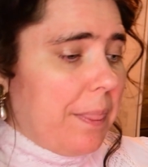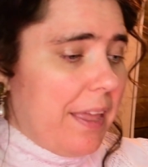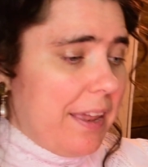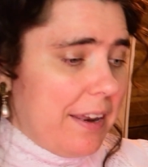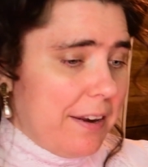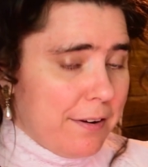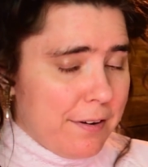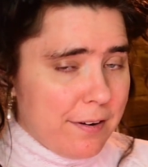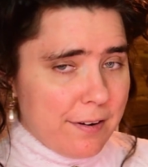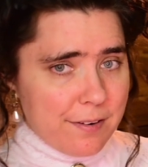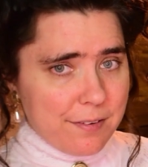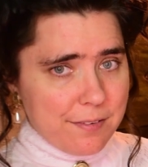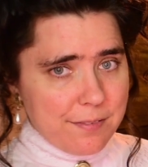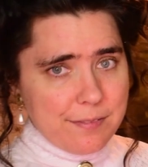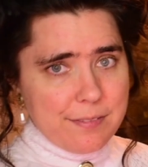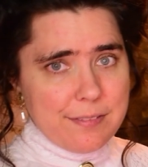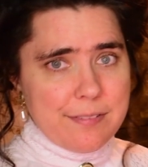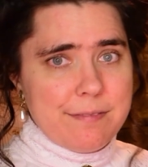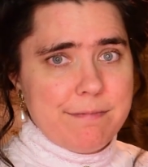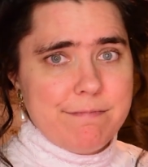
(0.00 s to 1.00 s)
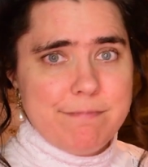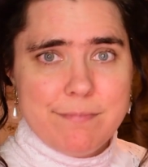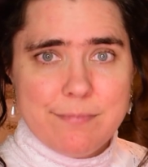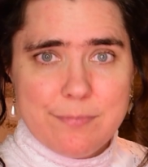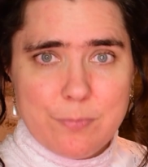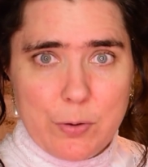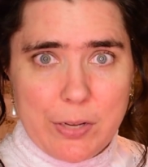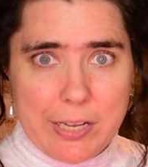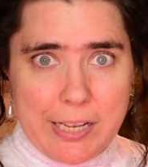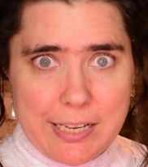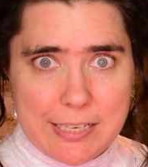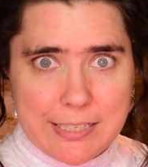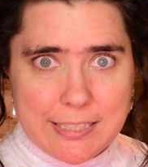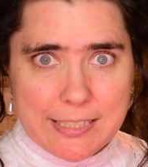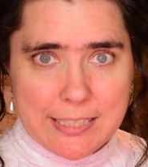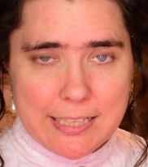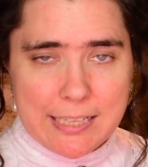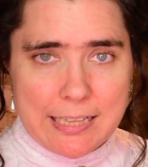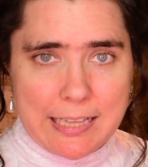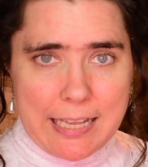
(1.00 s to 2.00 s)
then we get to
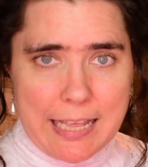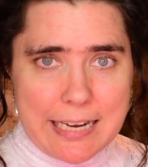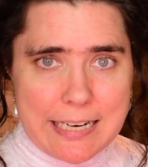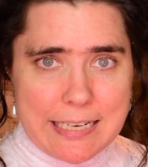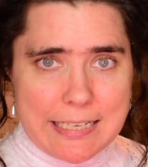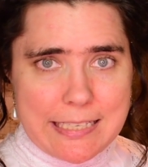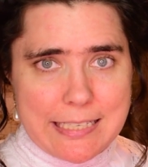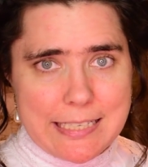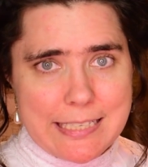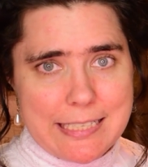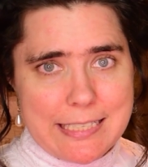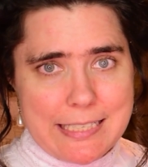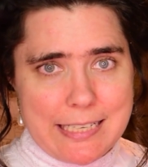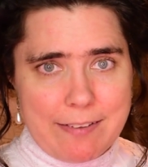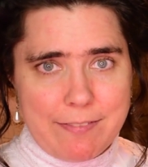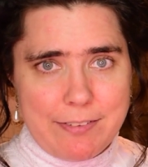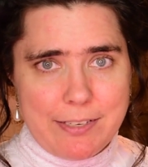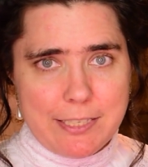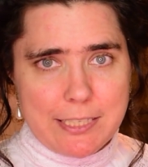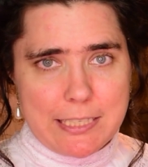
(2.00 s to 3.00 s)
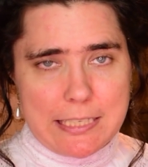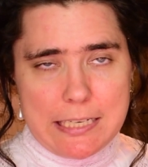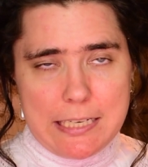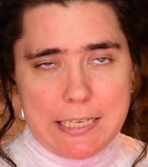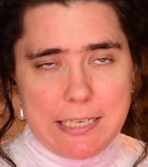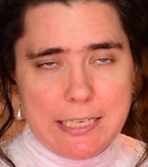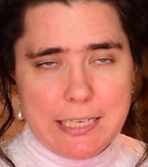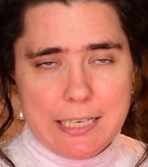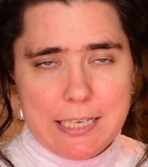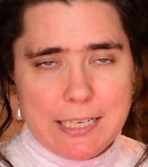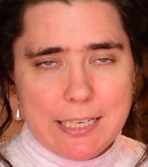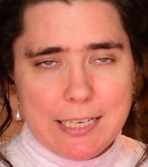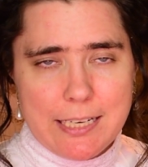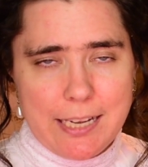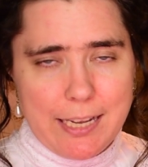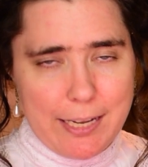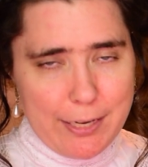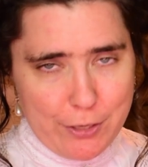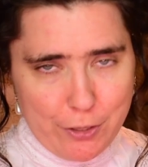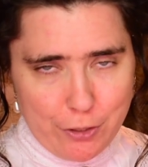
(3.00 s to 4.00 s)
the late 1700s,
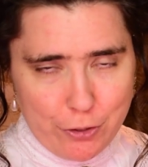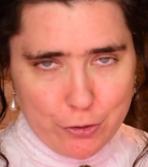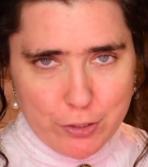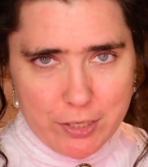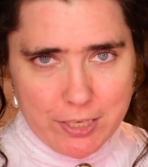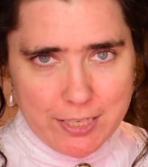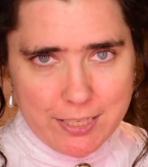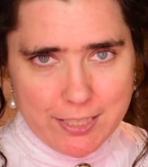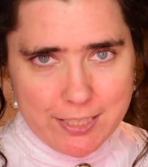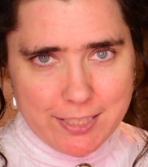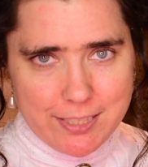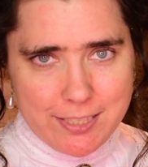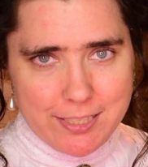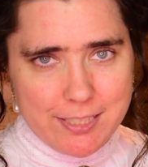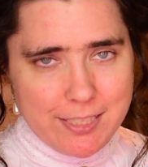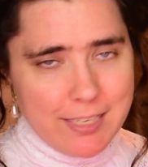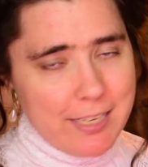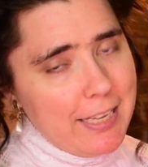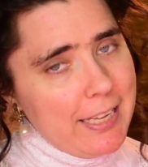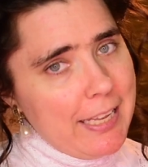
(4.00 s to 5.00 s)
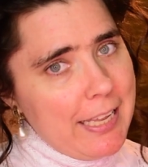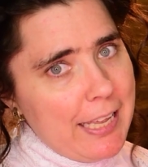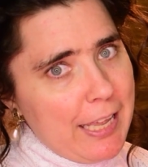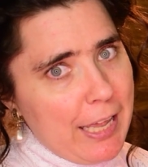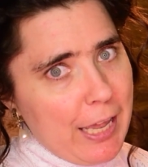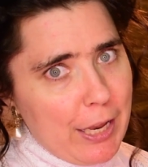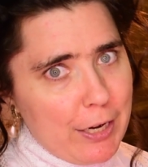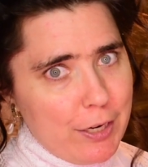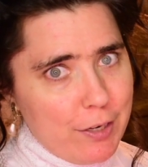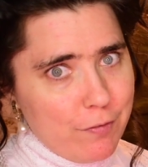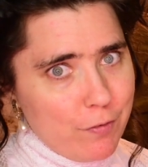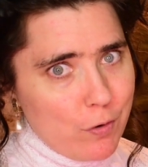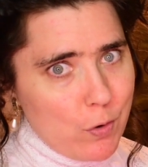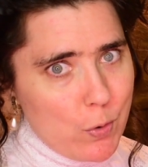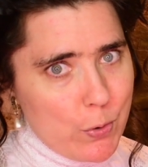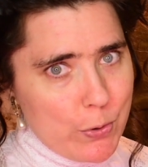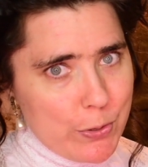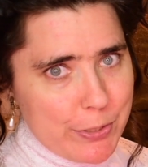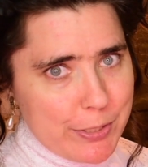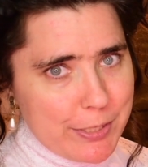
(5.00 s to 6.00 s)
and of
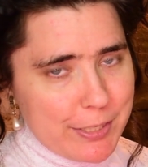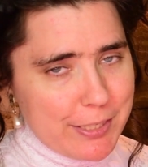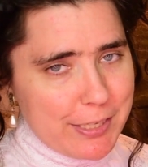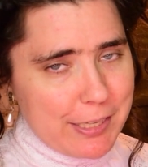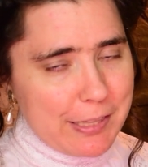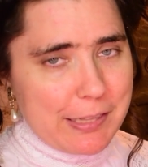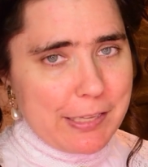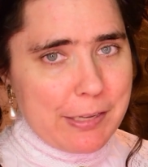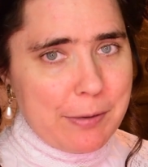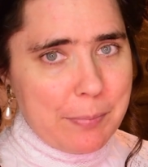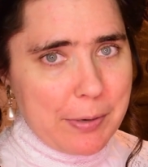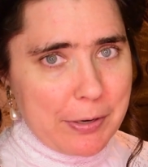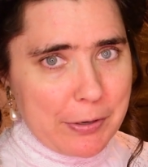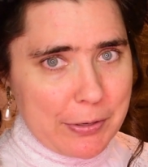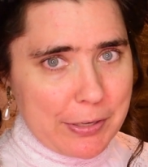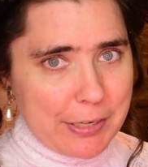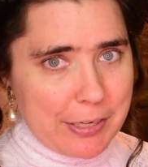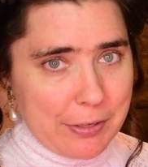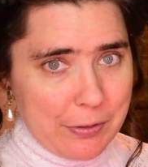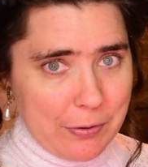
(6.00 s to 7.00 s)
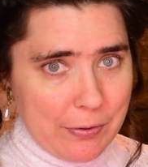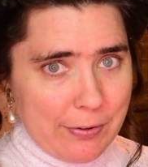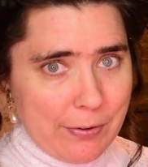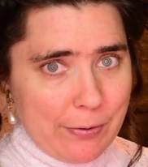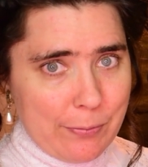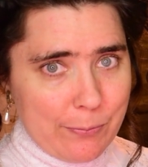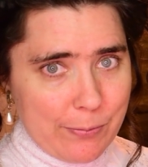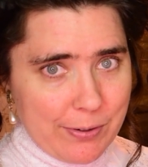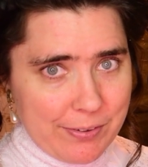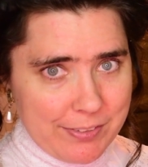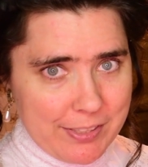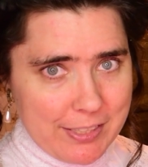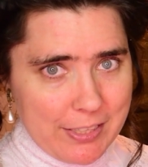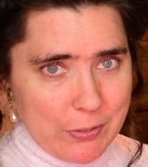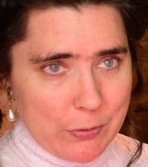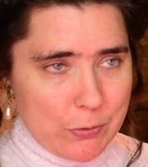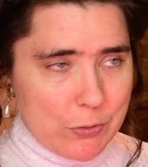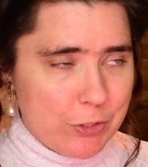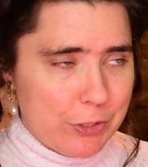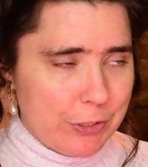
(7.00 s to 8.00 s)
course the American
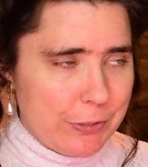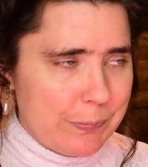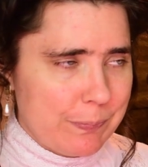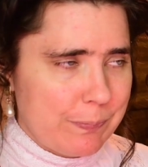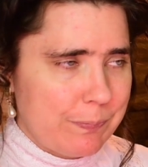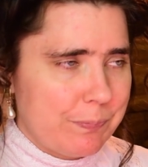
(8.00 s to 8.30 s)
Revolution.